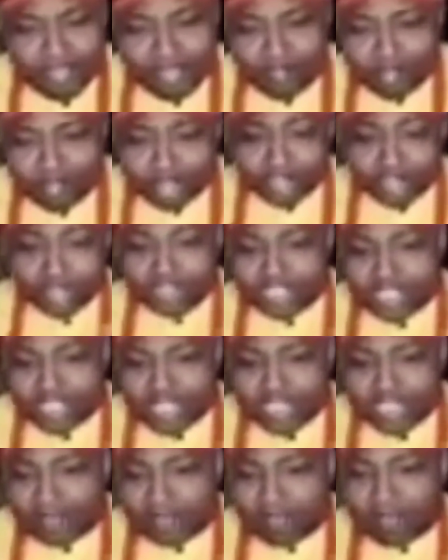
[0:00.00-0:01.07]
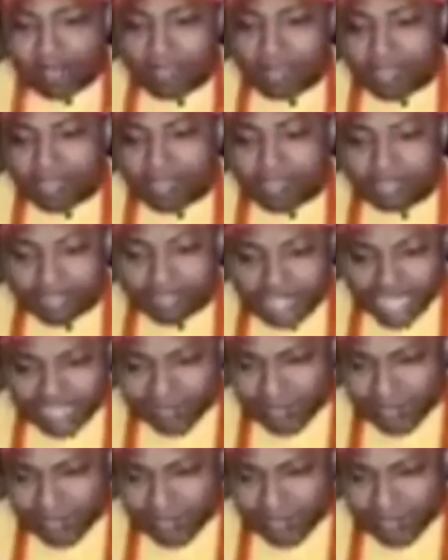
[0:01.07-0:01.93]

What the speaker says: But you see, that